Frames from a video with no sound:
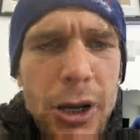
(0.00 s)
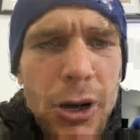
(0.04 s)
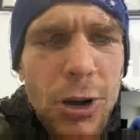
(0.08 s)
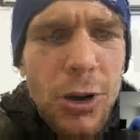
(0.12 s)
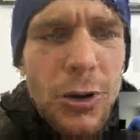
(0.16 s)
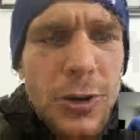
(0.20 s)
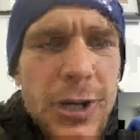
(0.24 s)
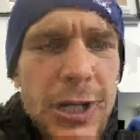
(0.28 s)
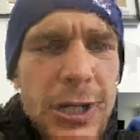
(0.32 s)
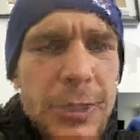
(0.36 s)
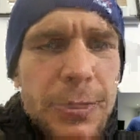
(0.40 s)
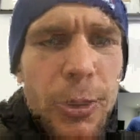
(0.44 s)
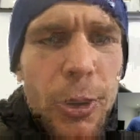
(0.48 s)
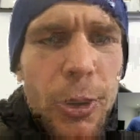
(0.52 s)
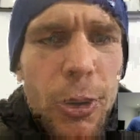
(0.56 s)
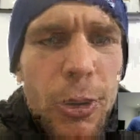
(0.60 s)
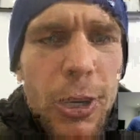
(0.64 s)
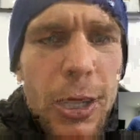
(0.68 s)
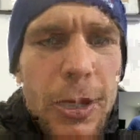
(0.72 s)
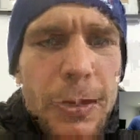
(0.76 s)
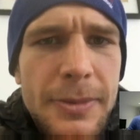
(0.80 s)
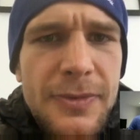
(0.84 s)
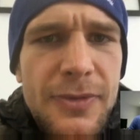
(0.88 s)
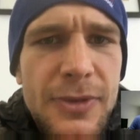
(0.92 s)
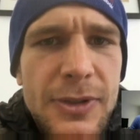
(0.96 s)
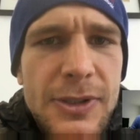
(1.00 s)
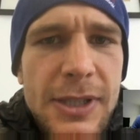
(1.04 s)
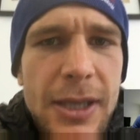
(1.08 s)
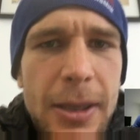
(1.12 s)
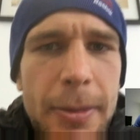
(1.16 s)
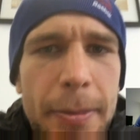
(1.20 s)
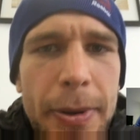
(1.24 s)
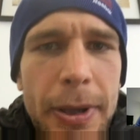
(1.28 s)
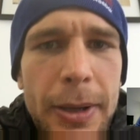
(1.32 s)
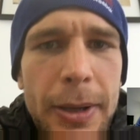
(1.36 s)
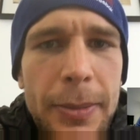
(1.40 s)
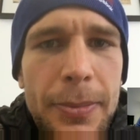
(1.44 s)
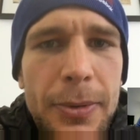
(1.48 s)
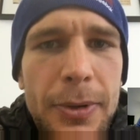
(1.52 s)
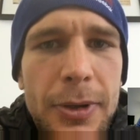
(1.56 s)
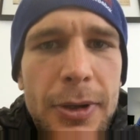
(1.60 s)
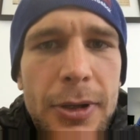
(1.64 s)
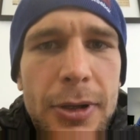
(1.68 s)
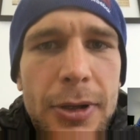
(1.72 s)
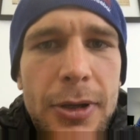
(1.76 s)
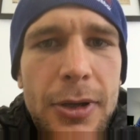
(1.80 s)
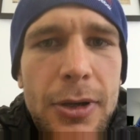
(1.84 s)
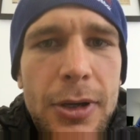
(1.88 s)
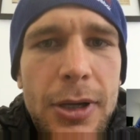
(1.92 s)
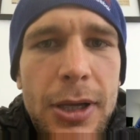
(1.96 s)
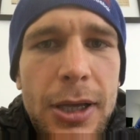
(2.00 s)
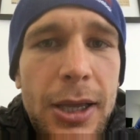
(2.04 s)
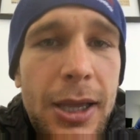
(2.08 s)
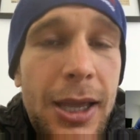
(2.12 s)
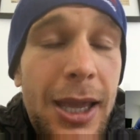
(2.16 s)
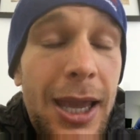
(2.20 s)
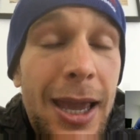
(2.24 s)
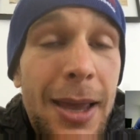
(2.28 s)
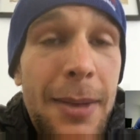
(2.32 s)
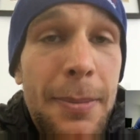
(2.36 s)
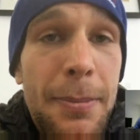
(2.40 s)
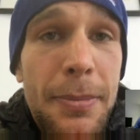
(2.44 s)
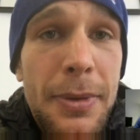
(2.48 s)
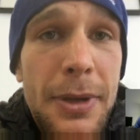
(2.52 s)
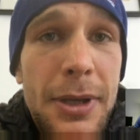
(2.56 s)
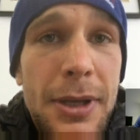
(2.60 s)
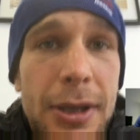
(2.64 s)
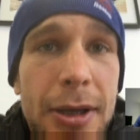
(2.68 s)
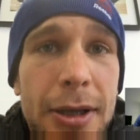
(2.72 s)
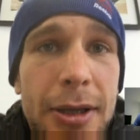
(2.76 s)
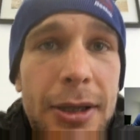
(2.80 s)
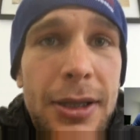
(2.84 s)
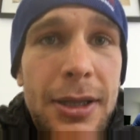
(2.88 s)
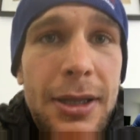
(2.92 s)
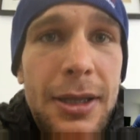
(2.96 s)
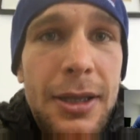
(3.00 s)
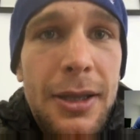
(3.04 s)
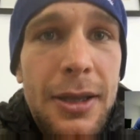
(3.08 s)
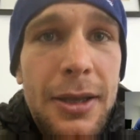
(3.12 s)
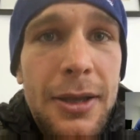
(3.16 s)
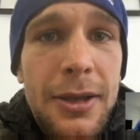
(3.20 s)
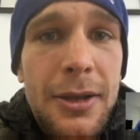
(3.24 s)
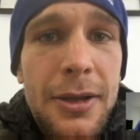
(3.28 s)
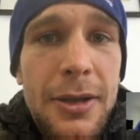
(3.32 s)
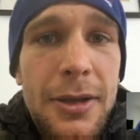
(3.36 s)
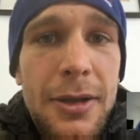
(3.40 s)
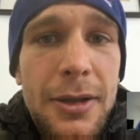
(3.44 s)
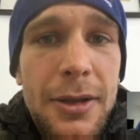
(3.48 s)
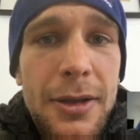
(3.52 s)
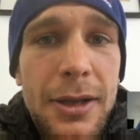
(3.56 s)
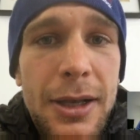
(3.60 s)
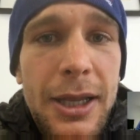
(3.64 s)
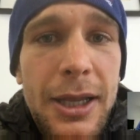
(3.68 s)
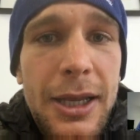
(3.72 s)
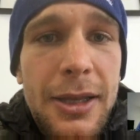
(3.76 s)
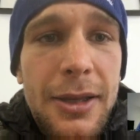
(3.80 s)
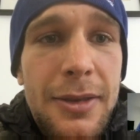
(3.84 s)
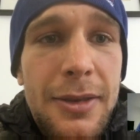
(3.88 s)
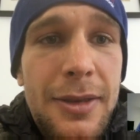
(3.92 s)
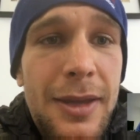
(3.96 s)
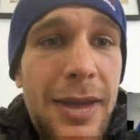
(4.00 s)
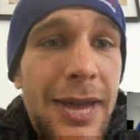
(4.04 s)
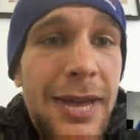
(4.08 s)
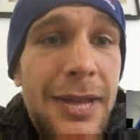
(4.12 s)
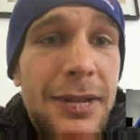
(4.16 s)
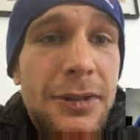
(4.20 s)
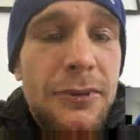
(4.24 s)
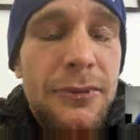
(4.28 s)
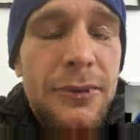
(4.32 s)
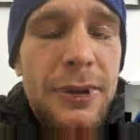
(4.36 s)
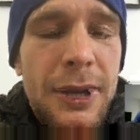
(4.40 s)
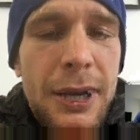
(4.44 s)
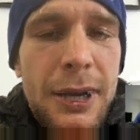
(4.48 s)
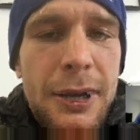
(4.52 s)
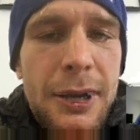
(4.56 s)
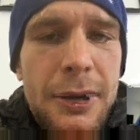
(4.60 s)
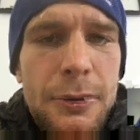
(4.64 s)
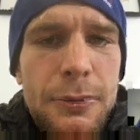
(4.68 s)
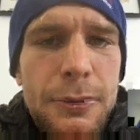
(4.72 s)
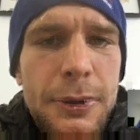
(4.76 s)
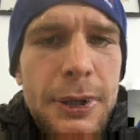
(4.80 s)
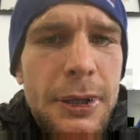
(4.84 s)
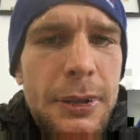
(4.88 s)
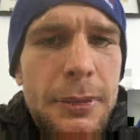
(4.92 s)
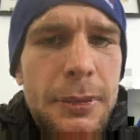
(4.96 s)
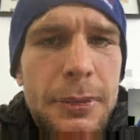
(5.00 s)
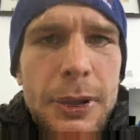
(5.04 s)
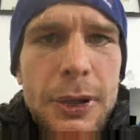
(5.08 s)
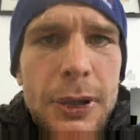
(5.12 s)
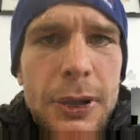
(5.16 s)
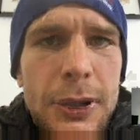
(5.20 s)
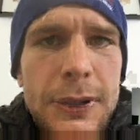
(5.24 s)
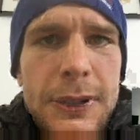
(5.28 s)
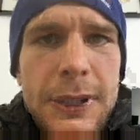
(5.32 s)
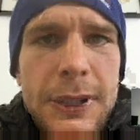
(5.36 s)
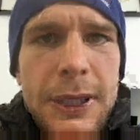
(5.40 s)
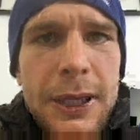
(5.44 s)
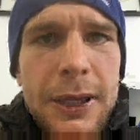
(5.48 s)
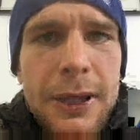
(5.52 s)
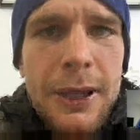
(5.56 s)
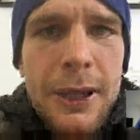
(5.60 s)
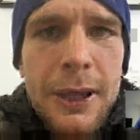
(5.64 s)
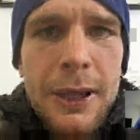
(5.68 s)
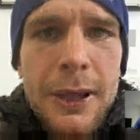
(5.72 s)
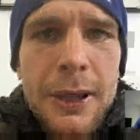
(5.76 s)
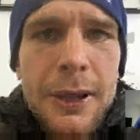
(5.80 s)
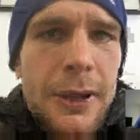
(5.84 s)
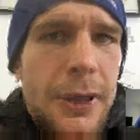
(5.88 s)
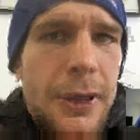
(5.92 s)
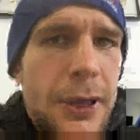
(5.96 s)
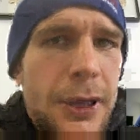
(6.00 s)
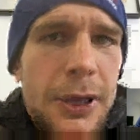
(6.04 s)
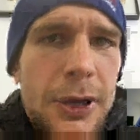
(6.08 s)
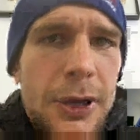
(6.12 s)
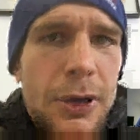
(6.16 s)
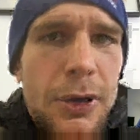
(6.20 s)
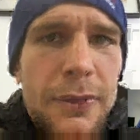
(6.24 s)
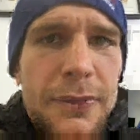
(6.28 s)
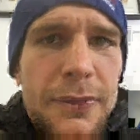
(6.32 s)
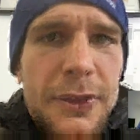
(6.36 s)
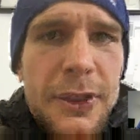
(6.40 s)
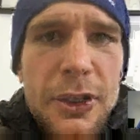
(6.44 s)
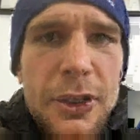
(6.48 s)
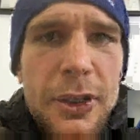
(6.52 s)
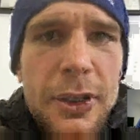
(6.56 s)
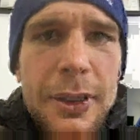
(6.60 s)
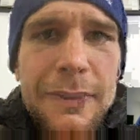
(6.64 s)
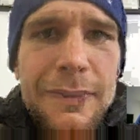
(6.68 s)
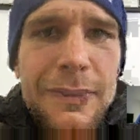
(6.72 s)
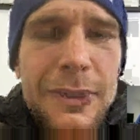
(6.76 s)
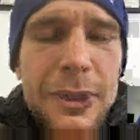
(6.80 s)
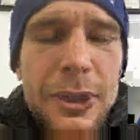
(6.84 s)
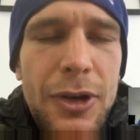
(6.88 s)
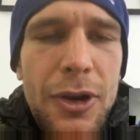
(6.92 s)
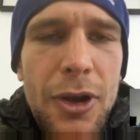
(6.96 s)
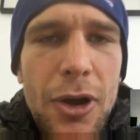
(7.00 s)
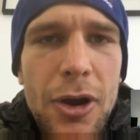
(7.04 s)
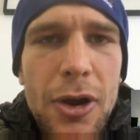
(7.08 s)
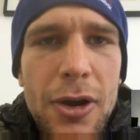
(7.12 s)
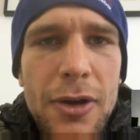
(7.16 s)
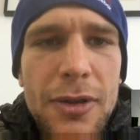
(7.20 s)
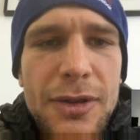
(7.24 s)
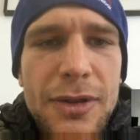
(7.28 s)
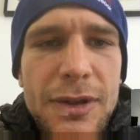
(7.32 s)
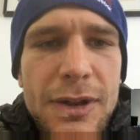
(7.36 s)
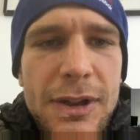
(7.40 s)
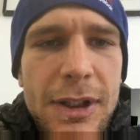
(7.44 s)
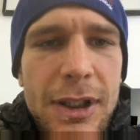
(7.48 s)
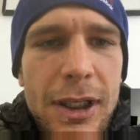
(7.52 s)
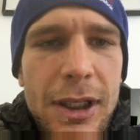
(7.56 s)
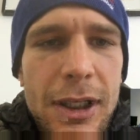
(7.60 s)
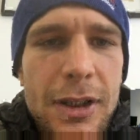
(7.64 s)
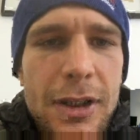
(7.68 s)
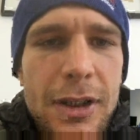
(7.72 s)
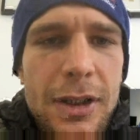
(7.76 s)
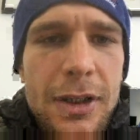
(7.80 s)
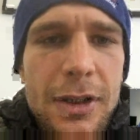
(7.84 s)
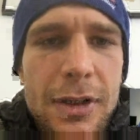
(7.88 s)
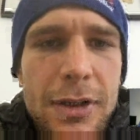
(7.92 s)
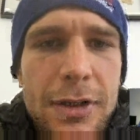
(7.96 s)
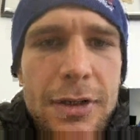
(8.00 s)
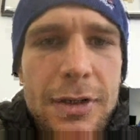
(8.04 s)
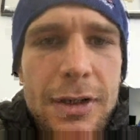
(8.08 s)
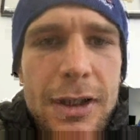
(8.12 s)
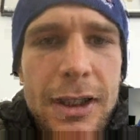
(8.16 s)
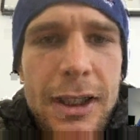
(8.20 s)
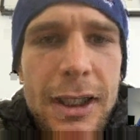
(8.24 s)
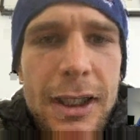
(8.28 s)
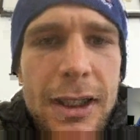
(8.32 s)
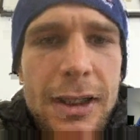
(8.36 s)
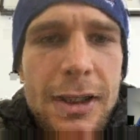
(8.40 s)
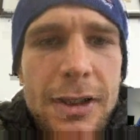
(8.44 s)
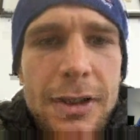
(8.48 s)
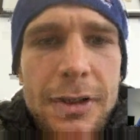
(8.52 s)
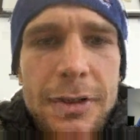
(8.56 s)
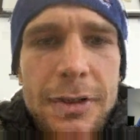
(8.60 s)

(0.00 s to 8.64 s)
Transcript: disc prolapse for some people can be like the end of their career, because they, if the nerves are like